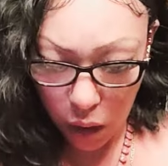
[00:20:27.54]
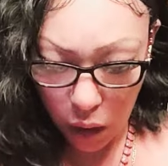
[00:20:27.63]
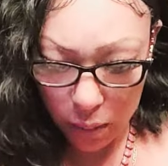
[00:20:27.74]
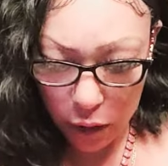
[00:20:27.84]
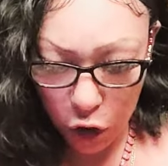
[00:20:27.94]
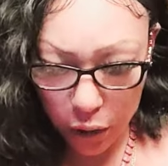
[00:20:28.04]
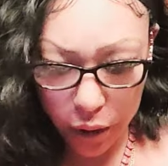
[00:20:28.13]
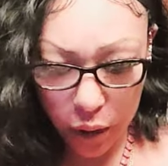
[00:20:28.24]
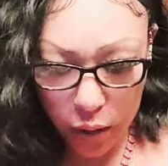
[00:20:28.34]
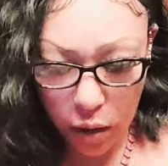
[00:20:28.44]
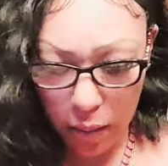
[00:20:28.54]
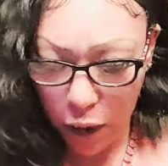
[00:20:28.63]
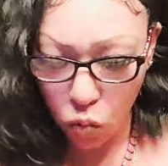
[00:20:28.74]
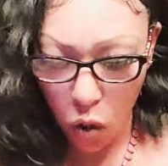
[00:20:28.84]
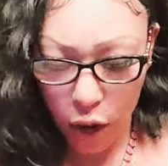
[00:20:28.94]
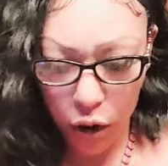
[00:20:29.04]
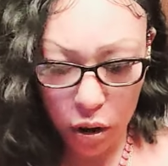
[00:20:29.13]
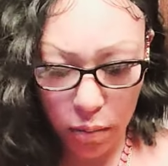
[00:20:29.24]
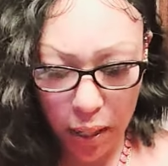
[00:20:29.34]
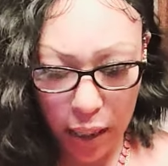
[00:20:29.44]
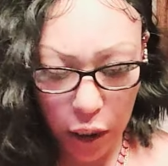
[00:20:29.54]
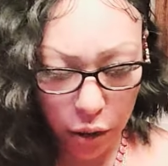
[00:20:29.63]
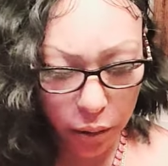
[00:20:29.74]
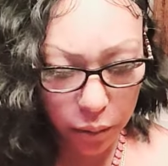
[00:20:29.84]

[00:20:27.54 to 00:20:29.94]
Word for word: Give me the chariot. Somebody's watching somebody here.